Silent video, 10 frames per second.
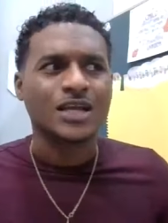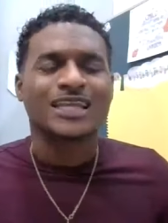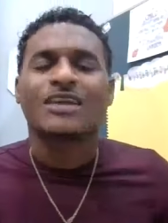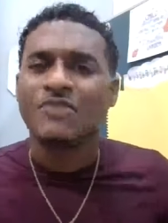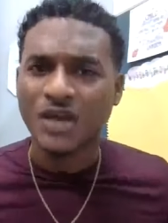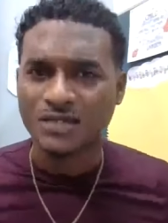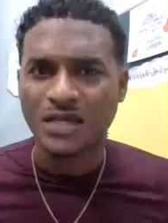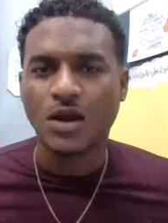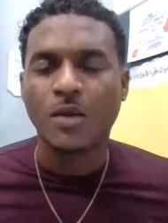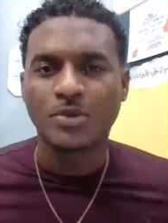giving us
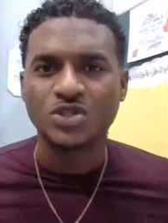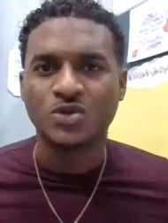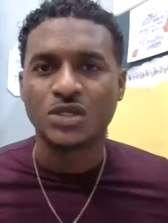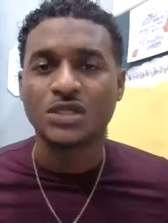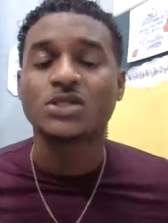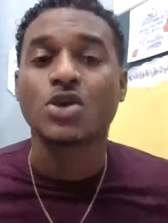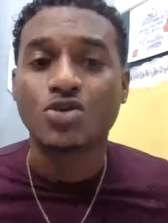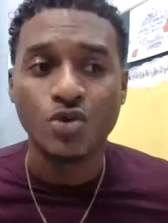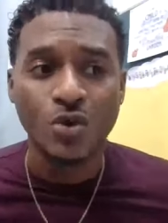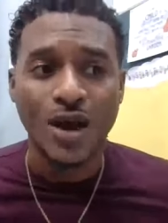an opportunity to
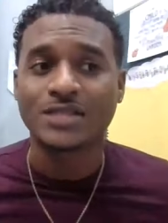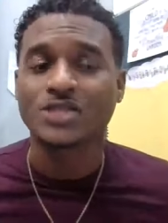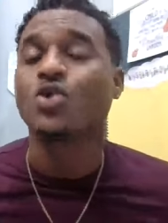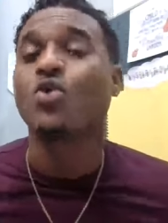grow and to